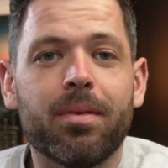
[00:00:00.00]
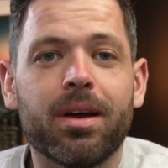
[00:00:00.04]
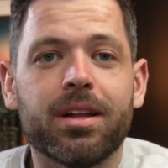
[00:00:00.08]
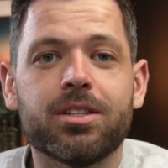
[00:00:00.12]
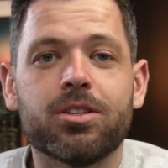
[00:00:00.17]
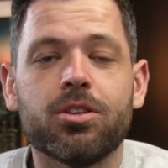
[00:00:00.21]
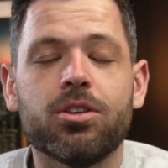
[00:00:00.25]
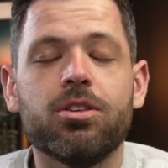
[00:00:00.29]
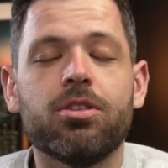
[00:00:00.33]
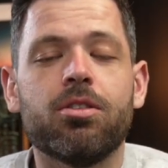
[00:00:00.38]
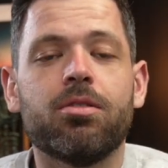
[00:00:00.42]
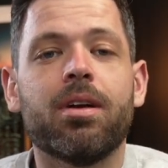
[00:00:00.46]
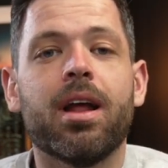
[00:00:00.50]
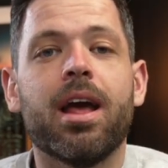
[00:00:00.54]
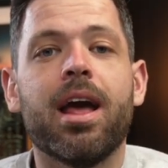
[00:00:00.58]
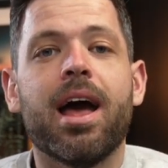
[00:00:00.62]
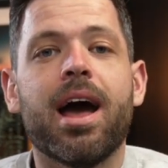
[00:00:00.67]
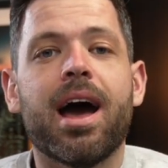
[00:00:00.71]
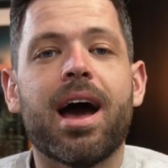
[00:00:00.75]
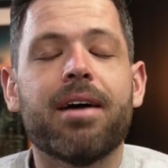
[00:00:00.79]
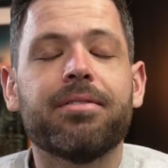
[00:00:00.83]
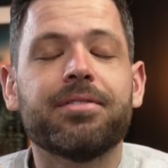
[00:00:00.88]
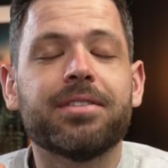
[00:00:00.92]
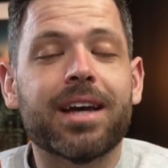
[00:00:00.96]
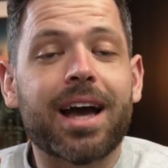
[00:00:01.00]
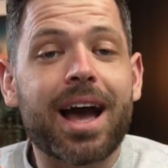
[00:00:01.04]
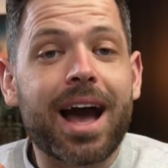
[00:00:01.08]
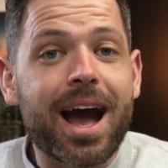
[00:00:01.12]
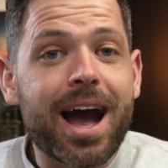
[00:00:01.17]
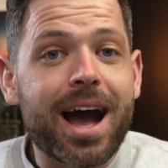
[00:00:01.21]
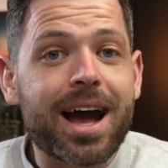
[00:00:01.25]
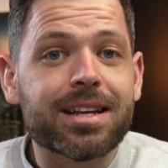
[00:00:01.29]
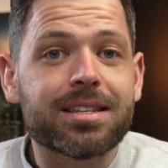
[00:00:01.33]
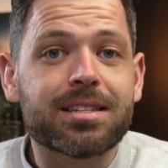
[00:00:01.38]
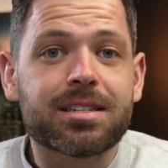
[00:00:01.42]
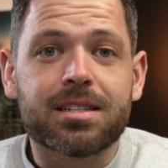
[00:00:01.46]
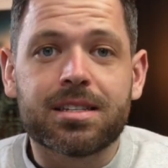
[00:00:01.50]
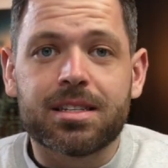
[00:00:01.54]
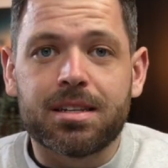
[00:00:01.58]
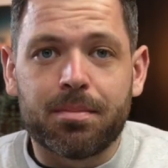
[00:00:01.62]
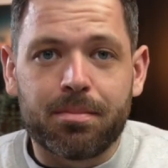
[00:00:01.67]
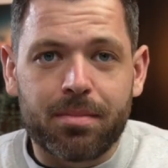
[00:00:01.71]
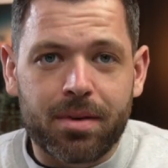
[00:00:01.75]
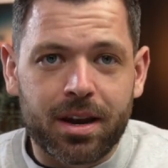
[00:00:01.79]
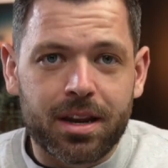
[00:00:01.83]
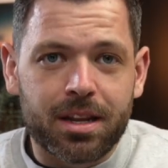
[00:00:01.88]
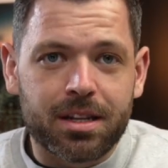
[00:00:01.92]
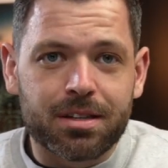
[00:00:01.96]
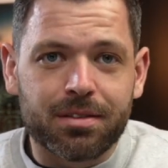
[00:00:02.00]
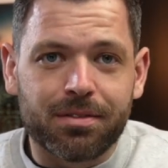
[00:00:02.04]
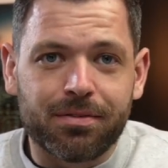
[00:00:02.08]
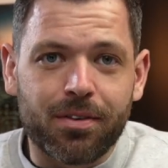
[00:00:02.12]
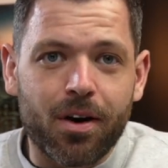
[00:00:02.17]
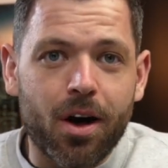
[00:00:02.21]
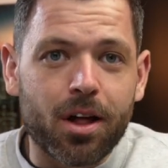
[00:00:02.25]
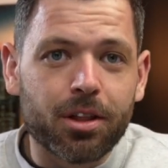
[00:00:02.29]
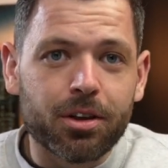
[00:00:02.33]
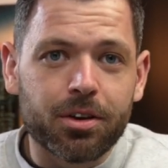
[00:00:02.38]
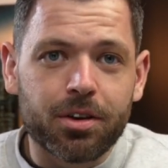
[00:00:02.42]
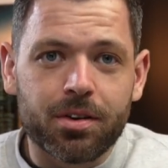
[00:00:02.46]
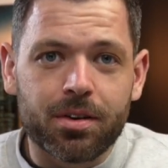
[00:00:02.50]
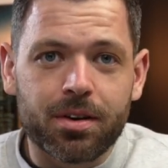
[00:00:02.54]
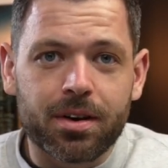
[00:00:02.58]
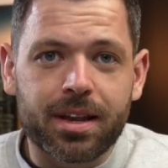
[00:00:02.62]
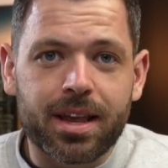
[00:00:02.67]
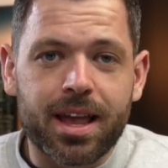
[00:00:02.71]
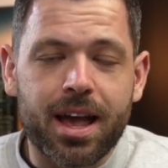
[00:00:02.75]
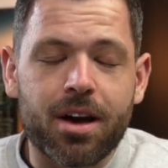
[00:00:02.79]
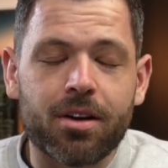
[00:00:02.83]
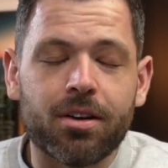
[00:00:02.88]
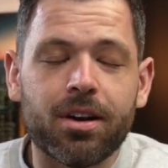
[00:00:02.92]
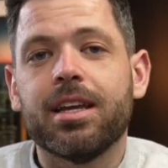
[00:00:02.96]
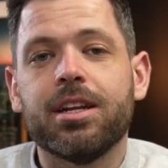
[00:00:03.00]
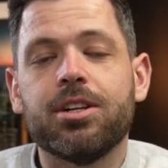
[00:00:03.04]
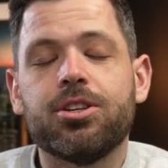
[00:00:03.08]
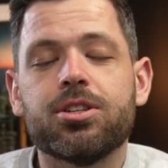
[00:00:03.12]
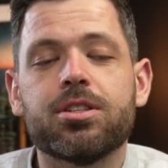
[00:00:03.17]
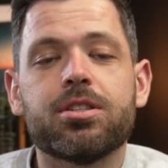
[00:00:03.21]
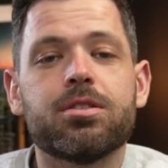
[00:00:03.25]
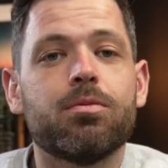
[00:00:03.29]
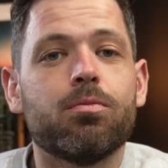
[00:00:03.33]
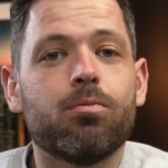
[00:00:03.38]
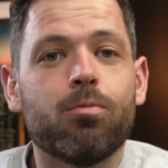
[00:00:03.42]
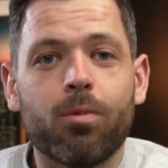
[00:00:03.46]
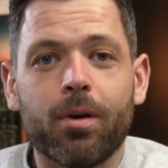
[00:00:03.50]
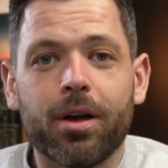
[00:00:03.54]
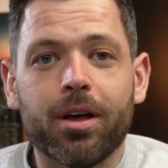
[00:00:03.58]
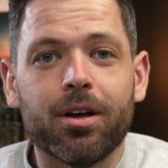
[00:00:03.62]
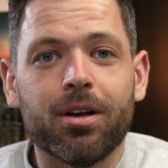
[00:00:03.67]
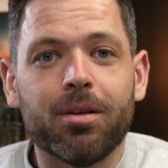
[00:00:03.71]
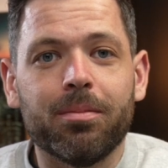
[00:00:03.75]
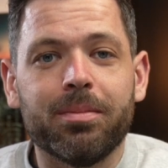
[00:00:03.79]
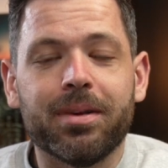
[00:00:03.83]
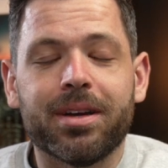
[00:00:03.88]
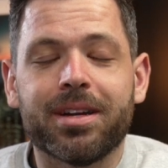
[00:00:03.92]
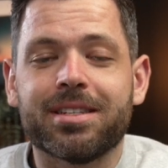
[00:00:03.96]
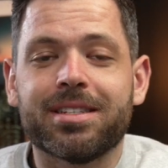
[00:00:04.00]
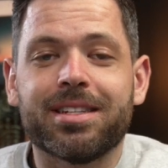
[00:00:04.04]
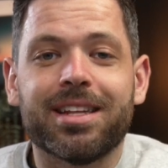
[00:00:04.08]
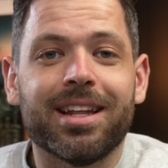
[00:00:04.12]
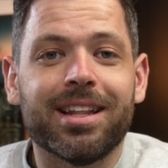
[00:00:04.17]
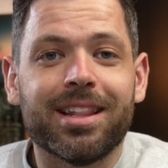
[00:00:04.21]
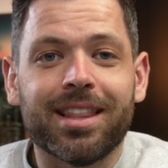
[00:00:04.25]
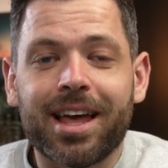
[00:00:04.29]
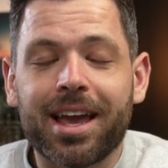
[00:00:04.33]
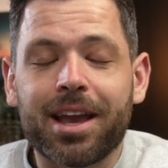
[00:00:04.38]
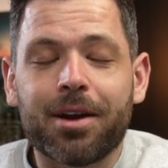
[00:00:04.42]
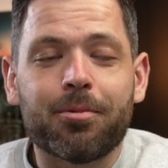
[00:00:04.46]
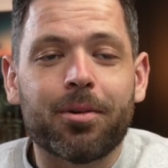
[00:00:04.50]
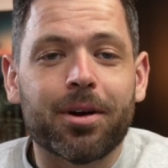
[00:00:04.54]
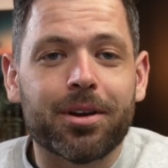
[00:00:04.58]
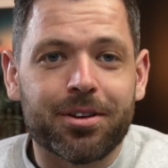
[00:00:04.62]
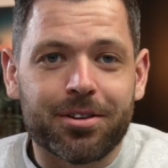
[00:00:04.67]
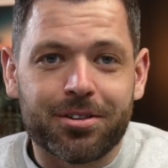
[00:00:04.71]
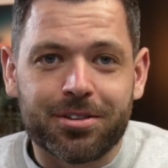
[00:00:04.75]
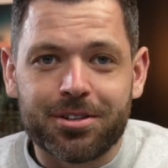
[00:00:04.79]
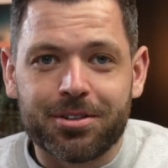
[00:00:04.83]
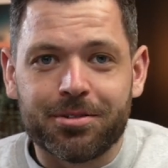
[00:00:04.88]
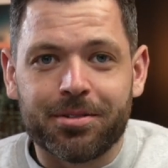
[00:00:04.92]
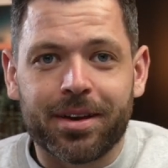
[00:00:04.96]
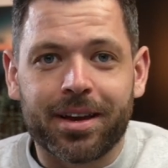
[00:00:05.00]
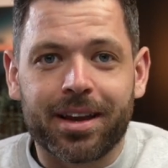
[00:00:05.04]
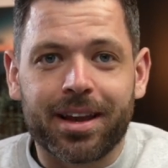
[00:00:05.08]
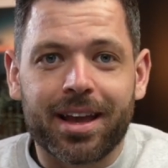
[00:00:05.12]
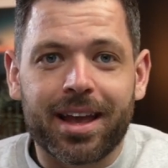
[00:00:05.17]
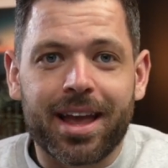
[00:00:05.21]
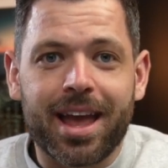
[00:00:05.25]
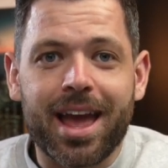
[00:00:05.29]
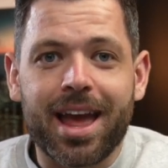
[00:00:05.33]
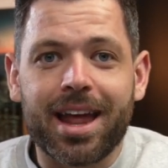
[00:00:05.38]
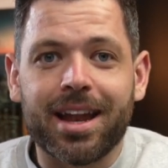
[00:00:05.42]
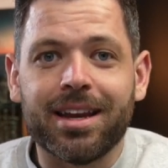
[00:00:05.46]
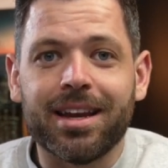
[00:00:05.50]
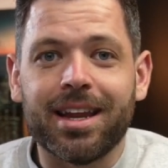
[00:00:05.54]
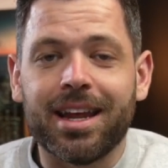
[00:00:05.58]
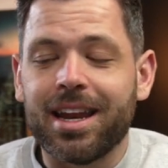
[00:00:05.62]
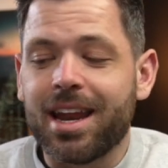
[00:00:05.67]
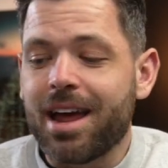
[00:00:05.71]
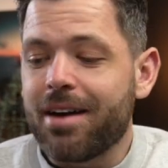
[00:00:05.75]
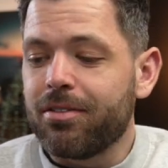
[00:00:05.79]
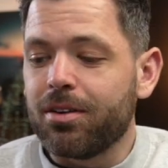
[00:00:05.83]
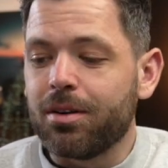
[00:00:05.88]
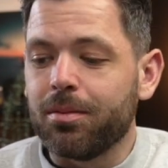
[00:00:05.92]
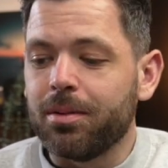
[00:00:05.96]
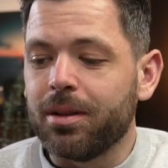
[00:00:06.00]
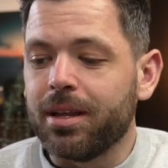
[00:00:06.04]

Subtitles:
And so you don't have to ask somebody to follow your account. They just will because they like what you're doing. And inevitably,